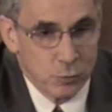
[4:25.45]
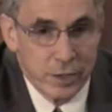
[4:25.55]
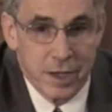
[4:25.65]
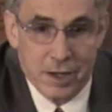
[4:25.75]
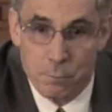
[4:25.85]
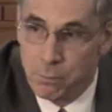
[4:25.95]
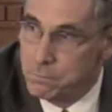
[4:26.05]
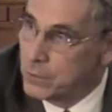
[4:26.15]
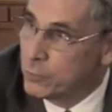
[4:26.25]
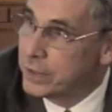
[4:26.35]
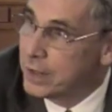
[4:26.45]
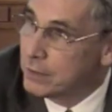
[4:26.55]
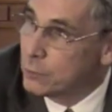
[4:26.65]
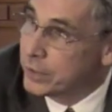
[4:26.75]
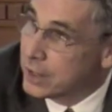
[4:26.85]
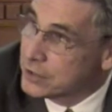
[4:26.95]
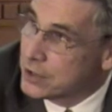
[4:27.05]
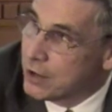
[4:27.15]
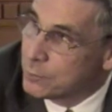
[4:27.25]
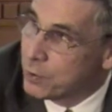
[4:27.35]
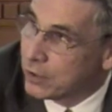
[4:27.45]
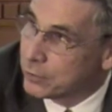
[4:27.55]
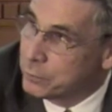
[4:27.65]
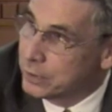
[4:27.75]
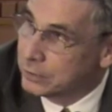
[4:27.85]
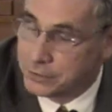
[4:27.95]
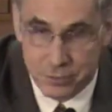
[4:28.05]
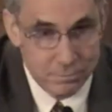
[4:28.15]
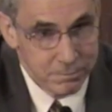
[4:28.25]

We got a dog park built.